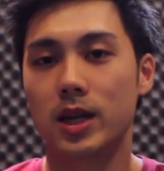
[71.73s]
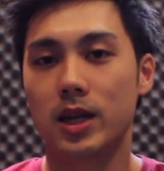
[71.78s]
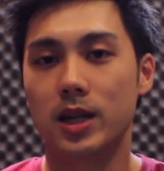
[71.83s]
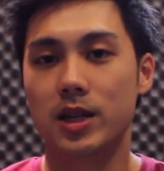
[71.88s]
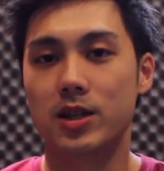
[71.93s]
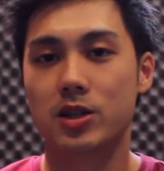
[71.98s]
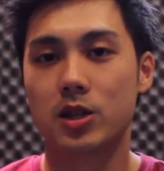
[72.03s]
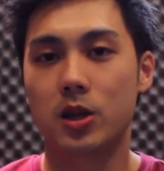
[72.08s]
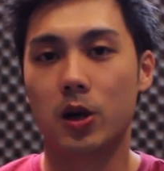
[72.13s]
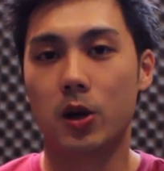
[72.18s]

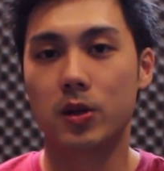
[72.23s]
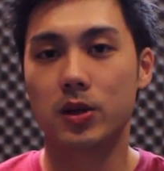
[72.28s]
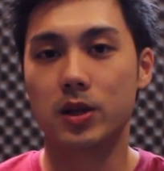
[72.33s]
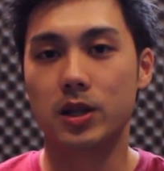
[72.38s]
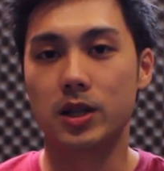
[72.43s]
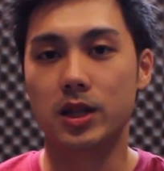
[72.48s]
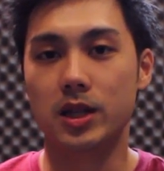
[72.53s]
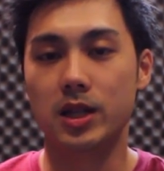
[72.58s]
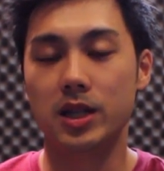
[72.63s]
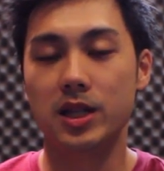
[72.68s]
It's called
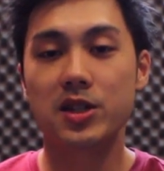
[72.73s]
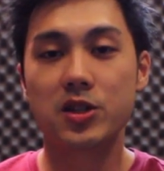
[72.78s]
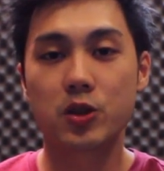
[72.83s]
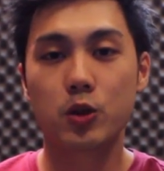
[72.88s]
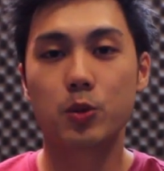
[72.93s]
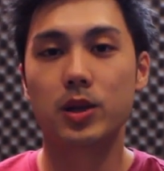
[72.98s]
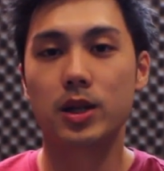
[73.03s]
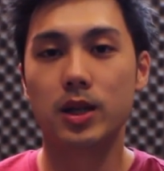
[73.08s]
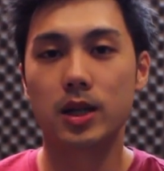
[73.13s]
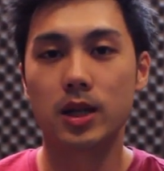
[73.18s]
the
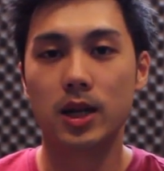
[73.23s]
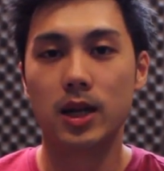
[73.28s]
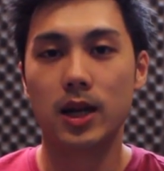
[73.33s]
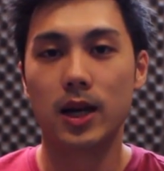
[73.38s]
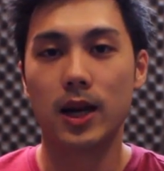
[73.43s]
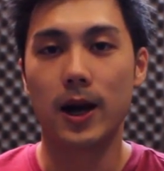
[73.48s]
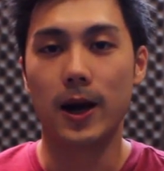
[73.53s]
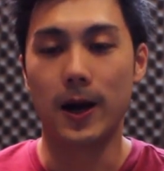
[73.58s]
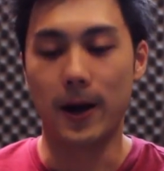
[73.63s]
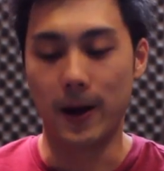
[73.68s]
instrument
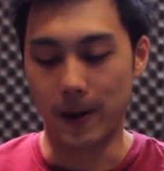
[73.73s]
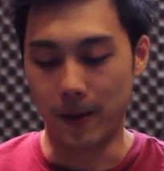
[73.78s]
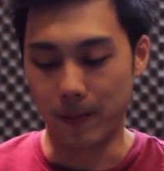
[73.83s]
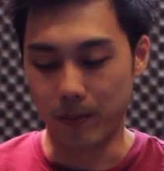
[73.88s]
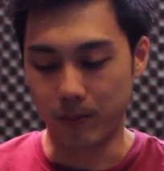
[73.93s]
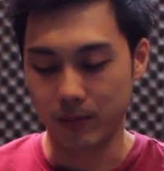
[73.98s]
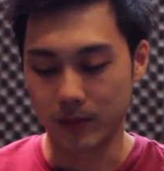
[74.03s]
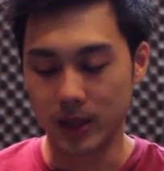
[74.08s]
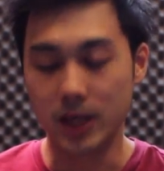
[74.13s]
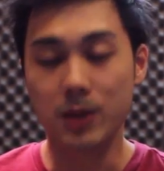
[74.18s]

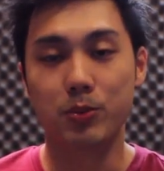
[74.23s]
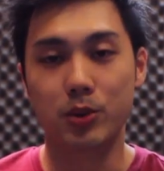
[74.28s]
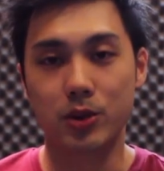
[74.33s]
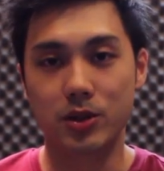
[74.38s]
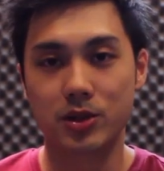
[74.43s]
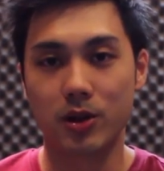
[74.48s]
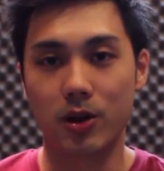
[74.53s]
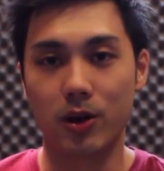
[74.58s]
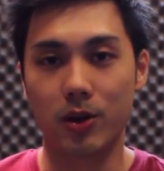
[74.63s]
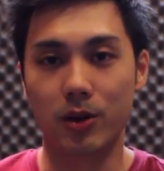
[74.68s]
um,
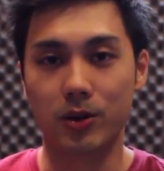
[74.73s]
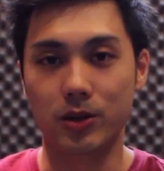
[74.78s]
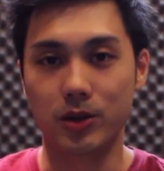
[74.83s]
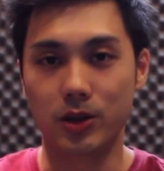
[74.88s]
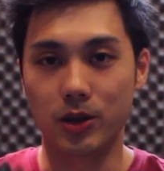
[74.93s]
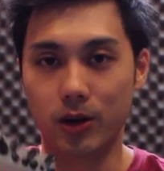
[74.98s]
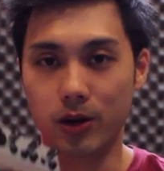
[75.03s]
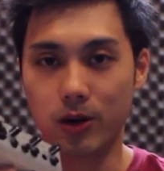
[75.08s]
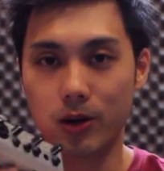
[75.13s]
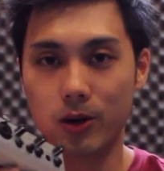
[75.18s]
inputs on
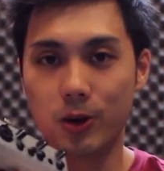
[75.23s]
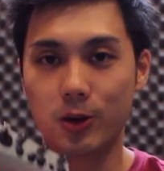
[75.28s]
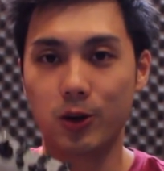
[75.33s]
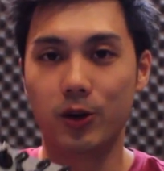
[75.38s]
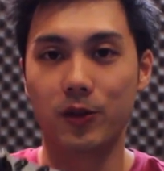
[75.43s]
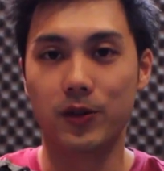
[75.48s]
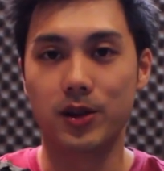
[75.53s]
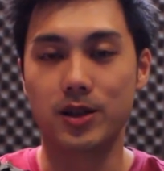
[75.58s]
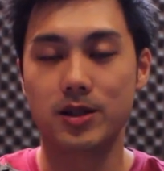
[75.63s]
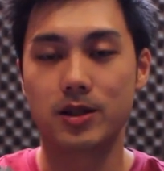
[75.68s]
your audio
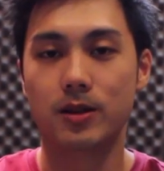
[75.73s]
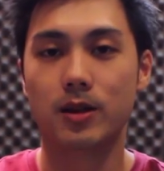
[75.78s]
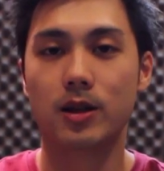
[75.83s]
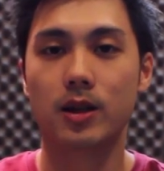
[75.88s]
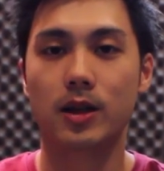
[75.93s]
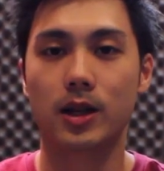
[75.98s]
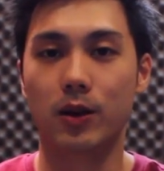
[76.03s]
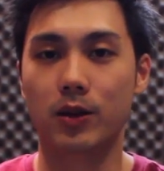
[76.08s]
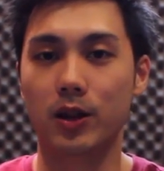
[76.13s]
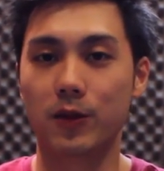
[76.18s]
interface.
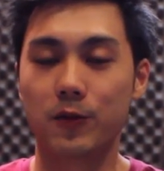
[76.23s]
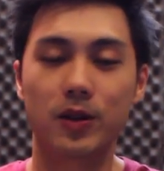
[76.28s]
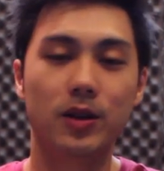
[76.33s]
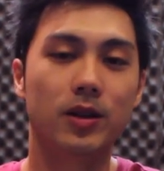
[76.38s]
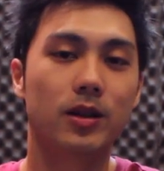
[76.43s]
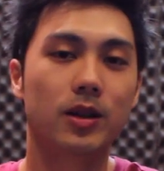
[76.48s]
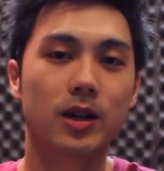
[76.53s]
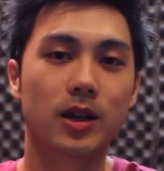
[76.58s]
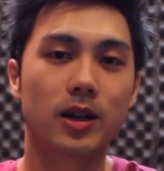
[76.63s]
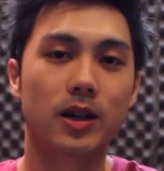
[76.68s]
Now,
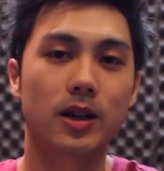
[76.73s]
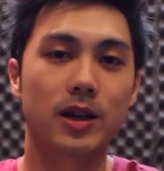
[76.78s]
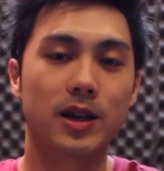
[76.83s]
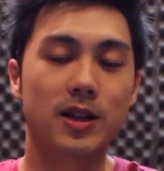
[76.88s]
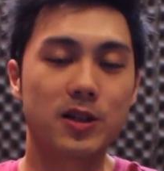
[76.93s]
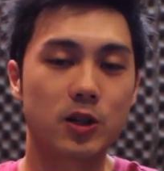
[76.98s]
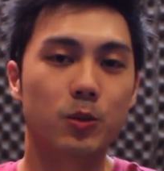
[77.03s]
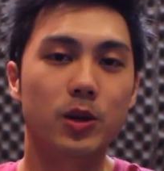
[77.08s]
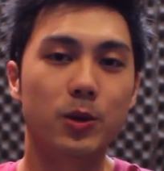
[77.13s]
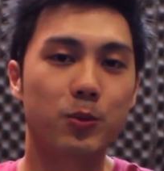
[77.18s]
different
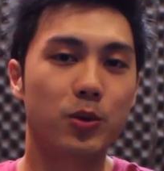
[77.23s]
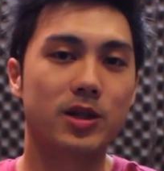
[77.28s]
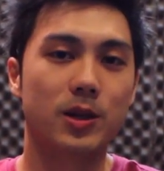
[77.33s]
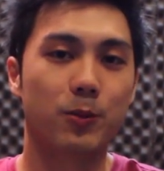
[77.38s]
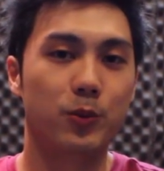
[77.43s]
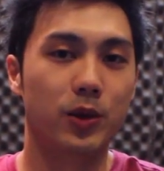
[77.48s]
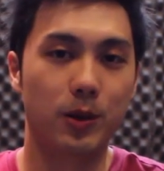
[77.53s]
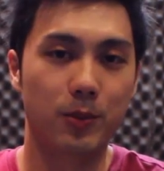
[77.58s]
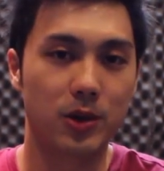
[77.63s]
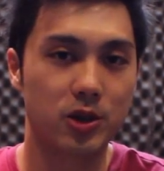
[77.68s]
instrument inputs are
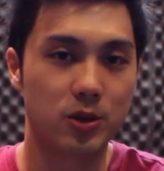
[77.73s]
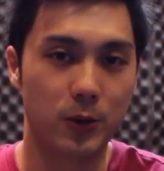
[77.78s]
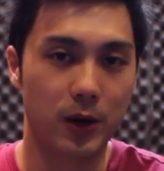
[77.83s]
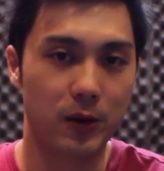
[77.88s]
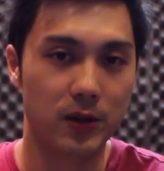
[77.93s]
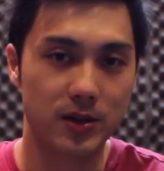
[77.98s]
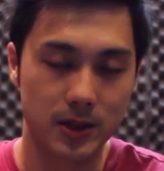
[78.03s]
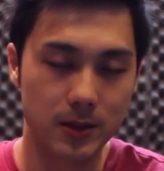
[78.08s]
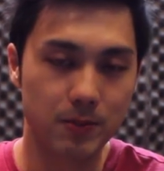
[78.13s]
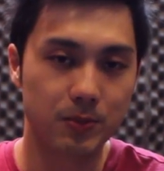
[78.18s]
pretty much
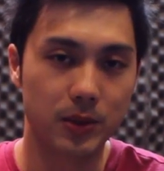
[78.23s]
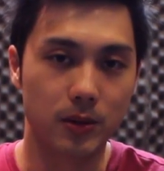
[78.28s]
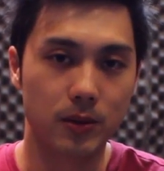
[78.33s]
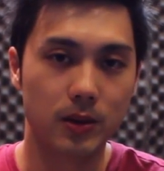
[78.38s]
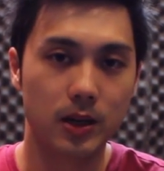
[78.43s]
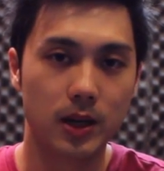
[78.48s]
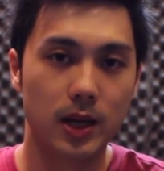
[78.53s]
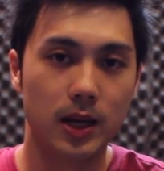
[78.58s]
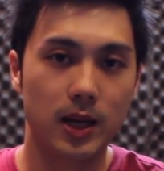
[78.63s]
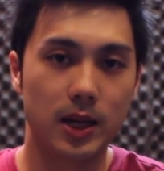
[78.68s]
very simple.